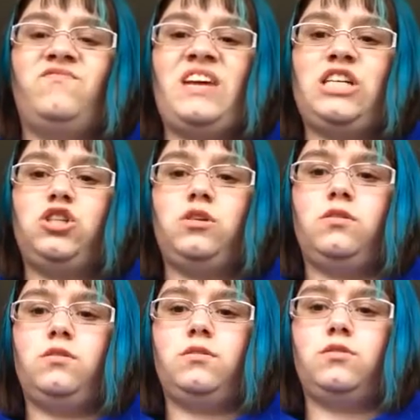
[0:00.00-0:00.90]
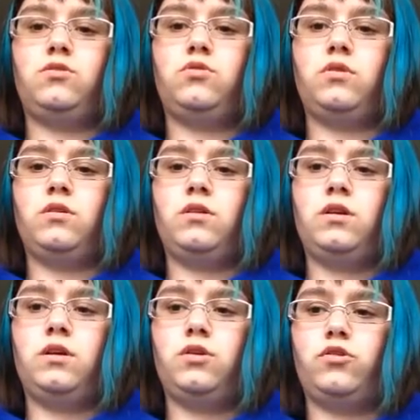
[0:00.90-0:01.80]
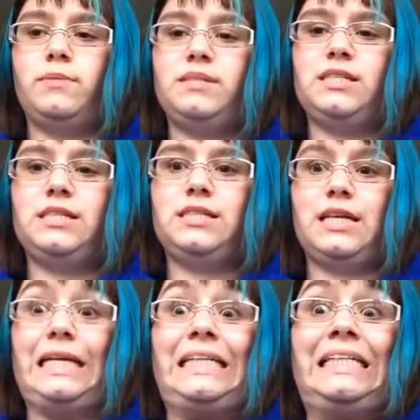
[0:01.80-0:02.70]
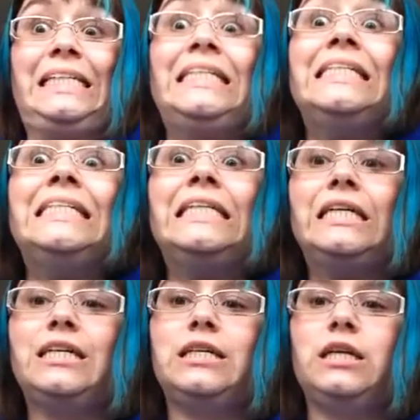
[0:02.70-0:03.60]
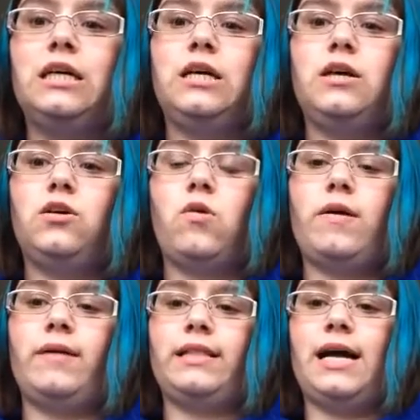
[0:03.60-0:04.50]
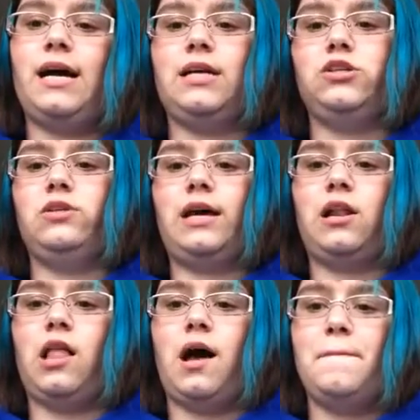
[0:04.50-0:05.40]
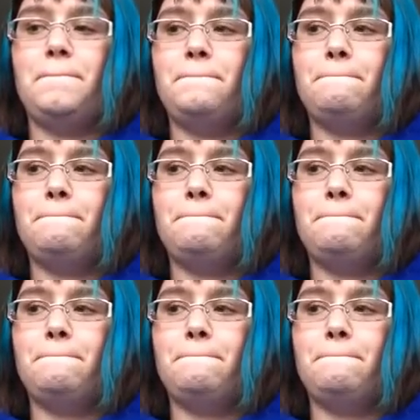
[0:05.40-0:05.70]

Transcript: Facial grimaces, like going like that. I do that a lot.